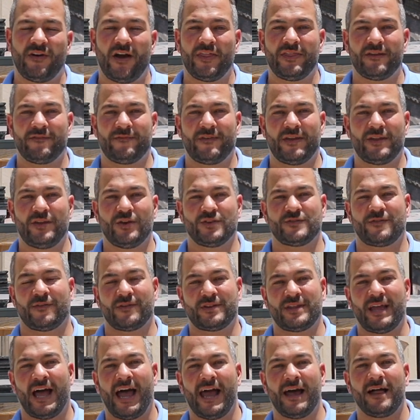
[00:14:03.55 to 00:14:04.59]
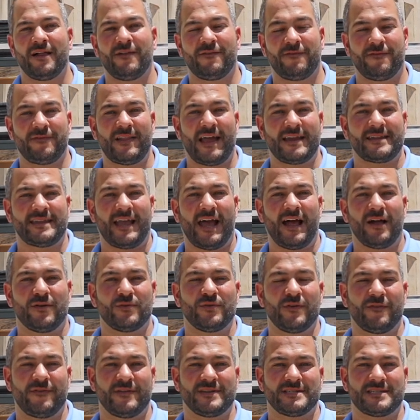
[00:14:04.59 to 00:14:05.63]
of other videos for tile, flat tile
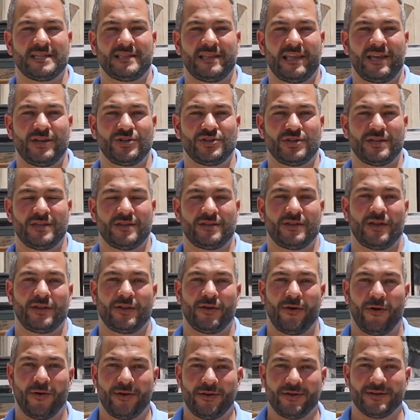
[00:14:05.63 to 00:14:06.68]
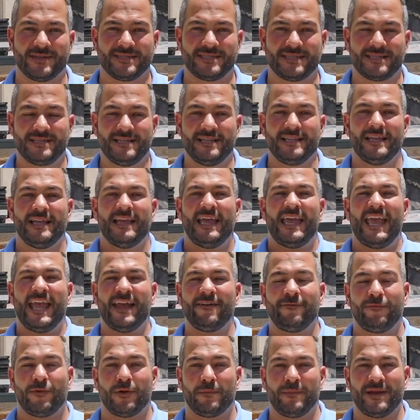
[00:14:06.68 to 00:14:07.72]
roof installation tutorials.
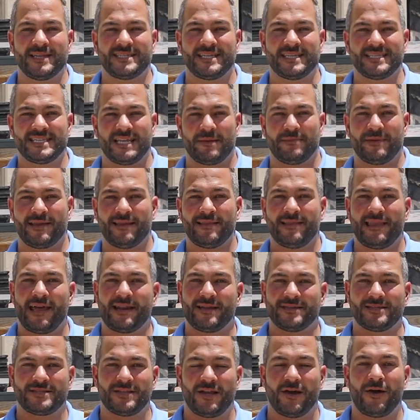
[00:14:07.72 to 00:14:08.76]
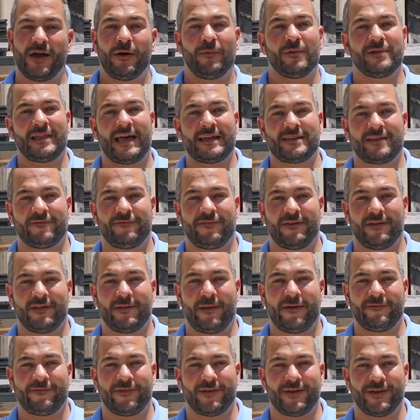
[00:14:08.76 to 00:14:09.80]
If we're missing something, let us know, and we'd like to fill
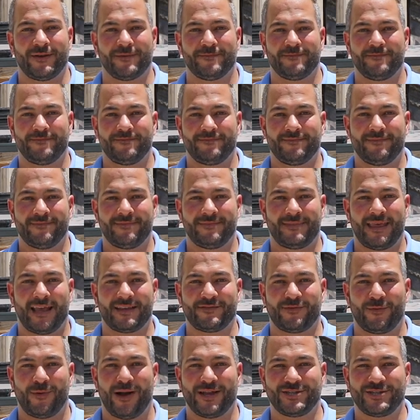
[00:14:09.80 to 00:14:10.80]
it out for you. Thanks for